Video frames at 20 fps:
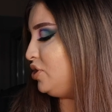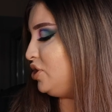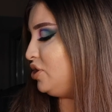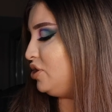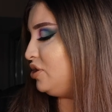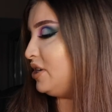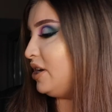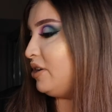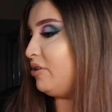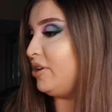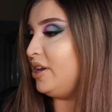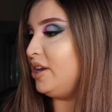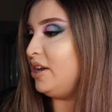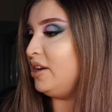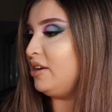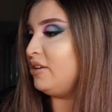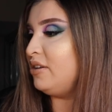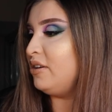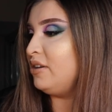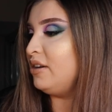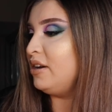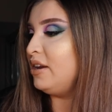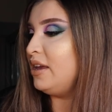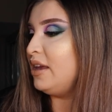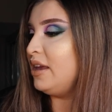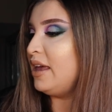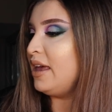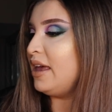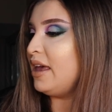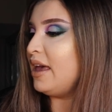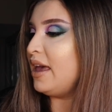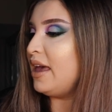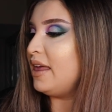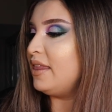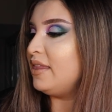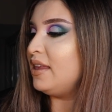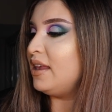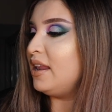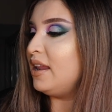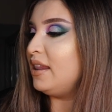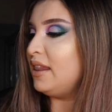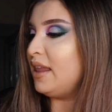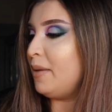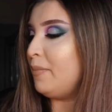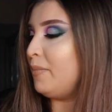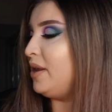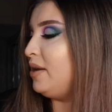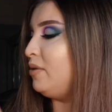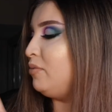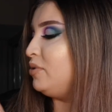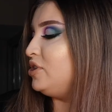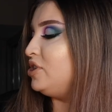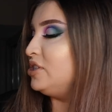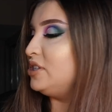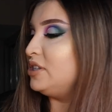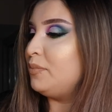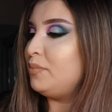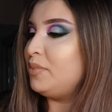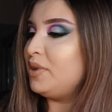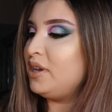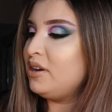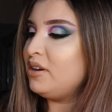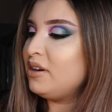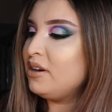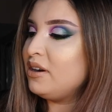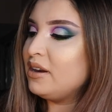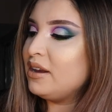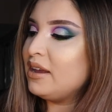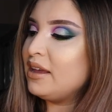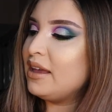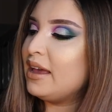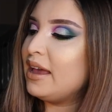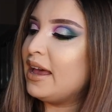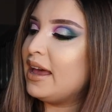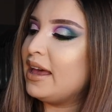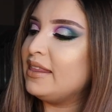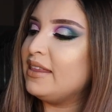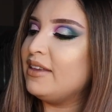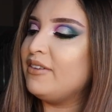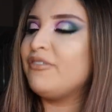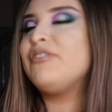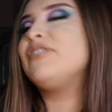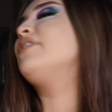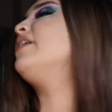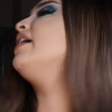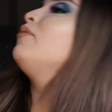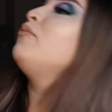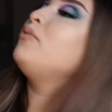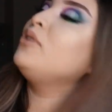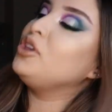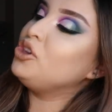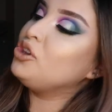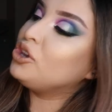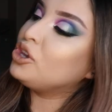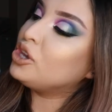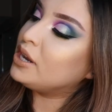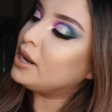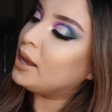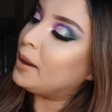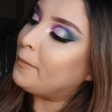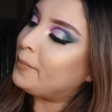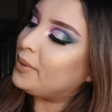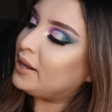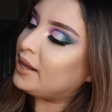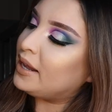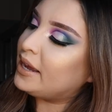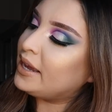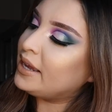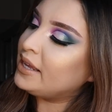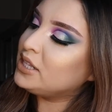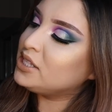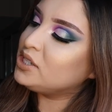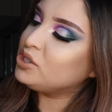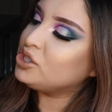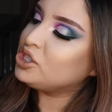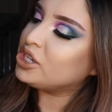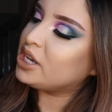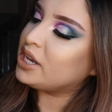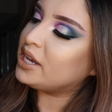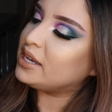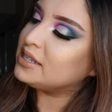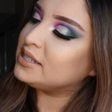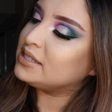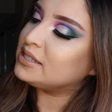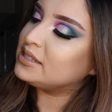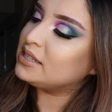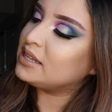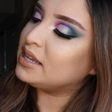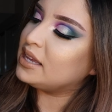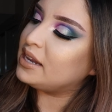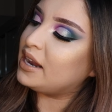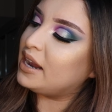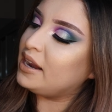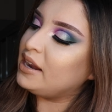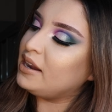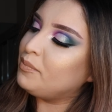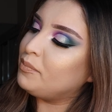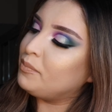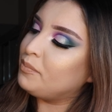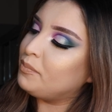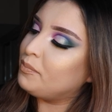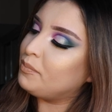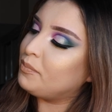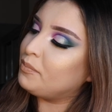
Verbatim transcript: which is down here and then lemon which is up here and then for that one you can apply to chest and any